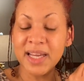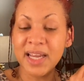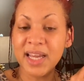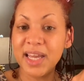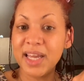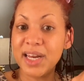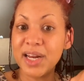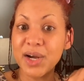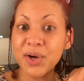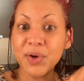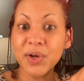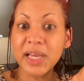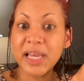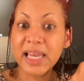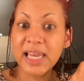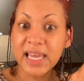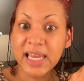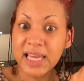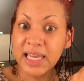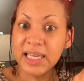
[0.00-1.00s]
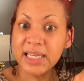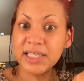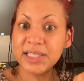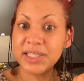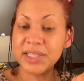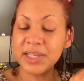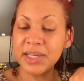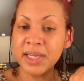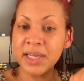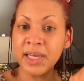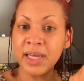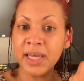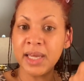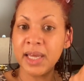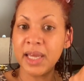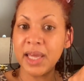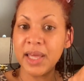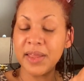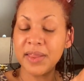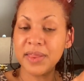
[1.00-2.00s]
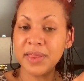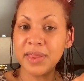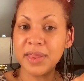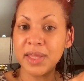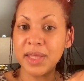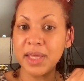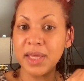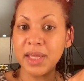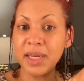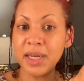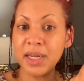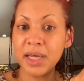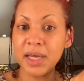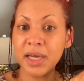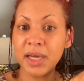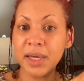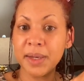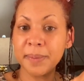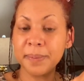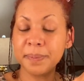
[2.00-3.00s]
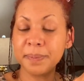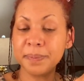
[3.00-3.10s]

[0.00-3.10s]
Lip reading: and I'll eat. And then I'm